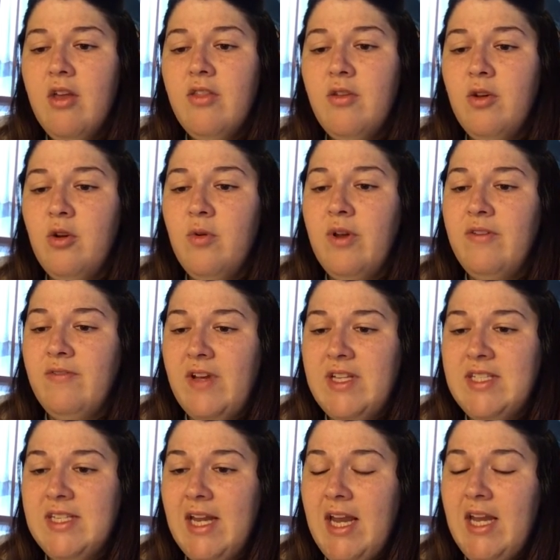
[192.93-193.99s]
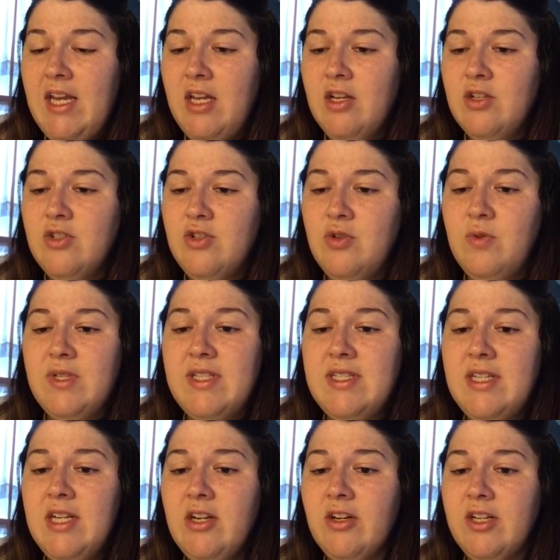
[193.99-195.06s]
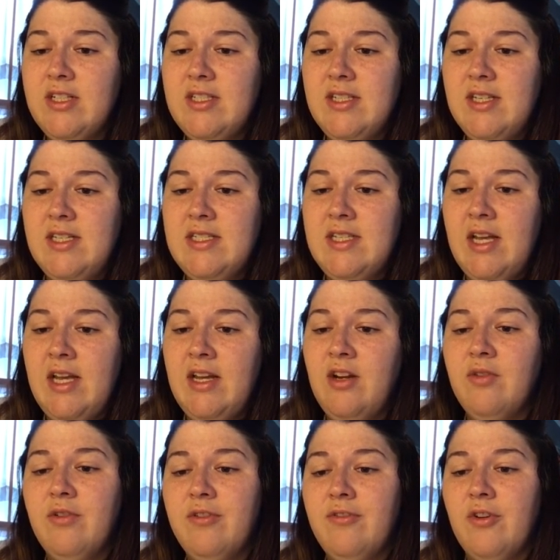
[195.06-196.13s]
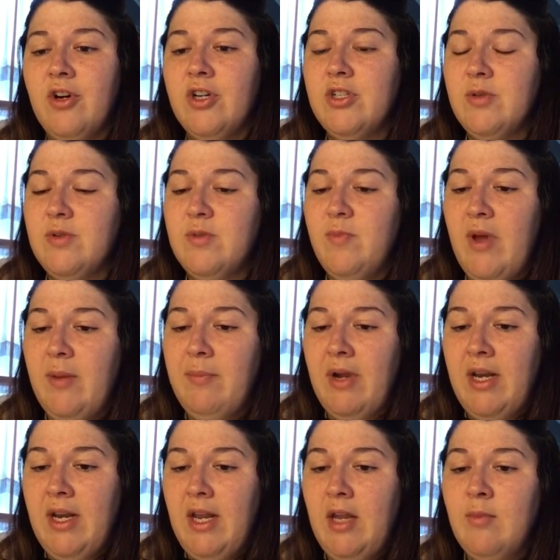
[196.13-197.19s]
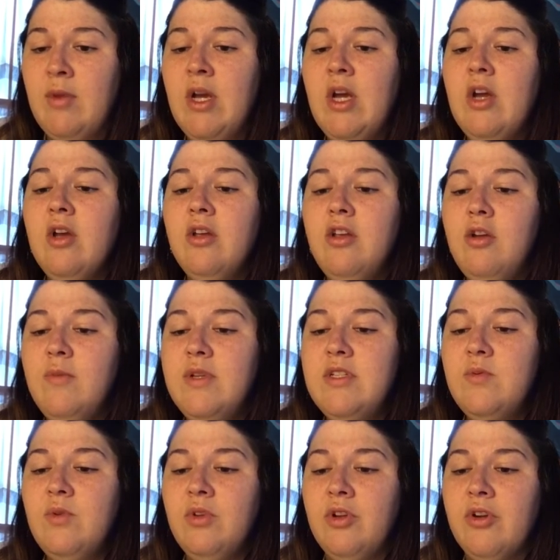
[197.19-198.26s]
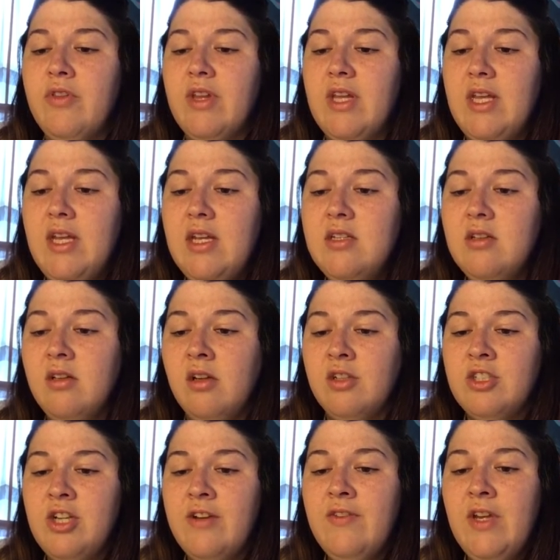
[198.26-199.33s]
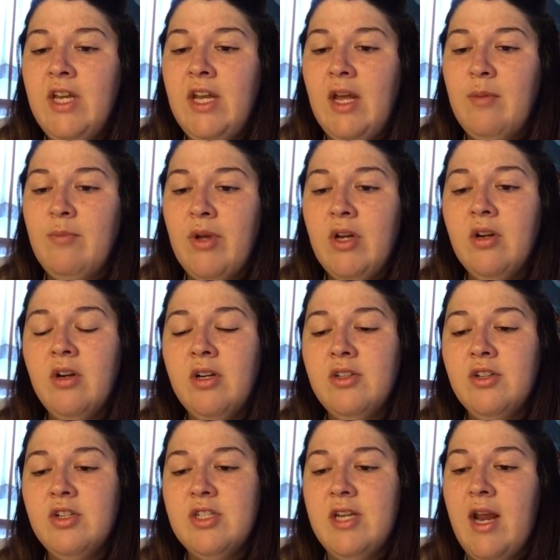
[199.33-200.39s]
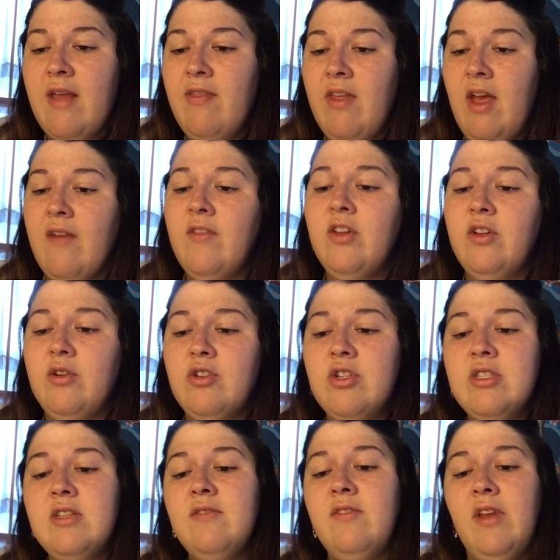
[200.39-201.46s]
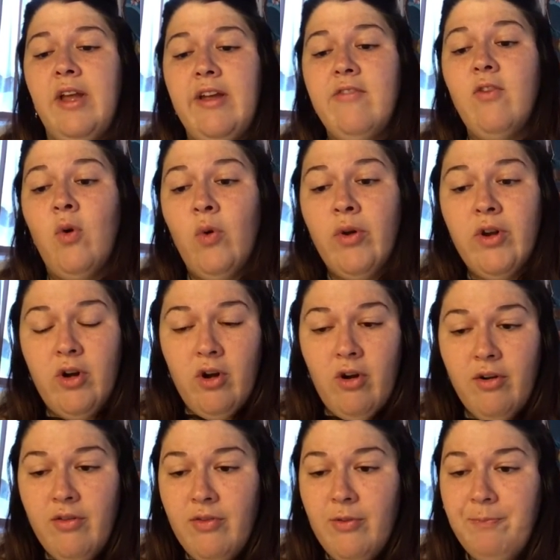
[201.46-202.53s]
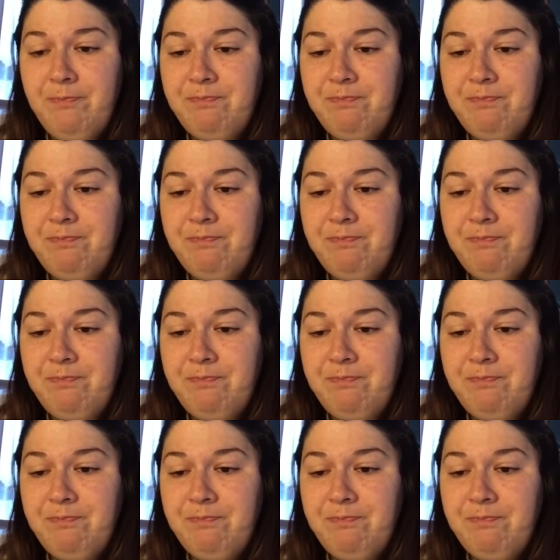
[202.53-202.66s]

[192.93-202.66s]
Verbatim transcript: Through investigating Tua's secrets, he said, referring to his pet by name, humans will learn the key to longevity and better understand the evolutions of life on Earth.